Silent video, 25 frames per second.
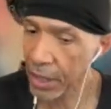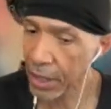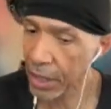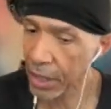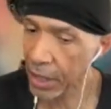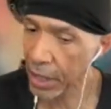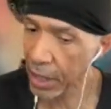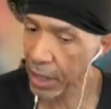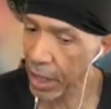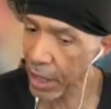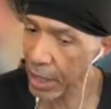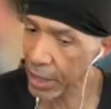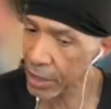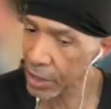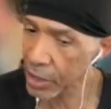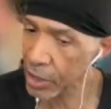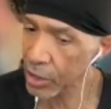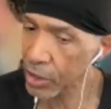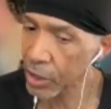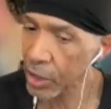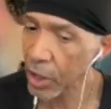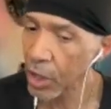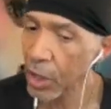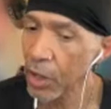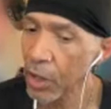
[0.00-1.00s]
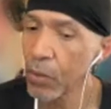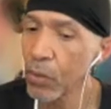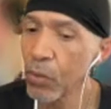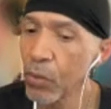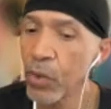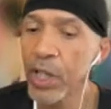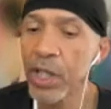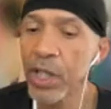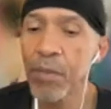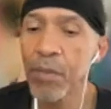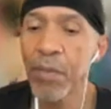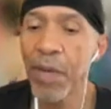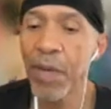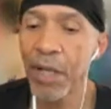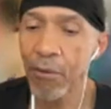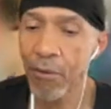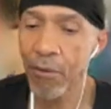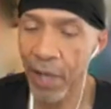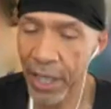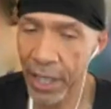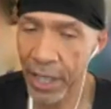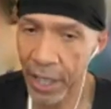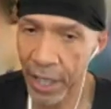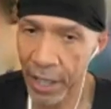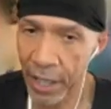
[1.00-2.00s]
catch with my
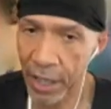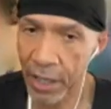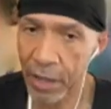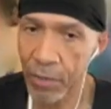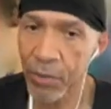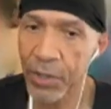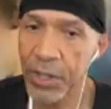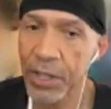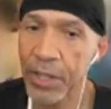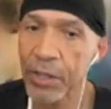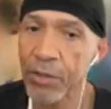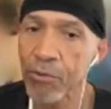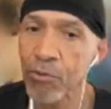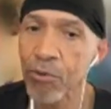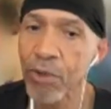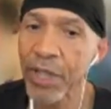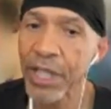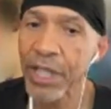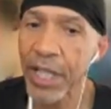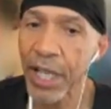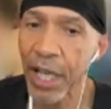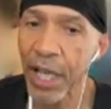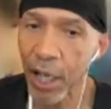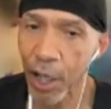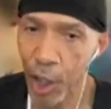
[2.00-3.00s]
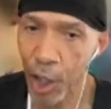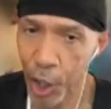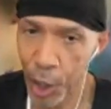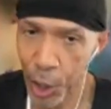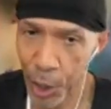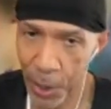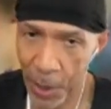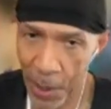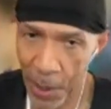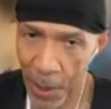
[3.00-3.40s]
right hand, which is really hard.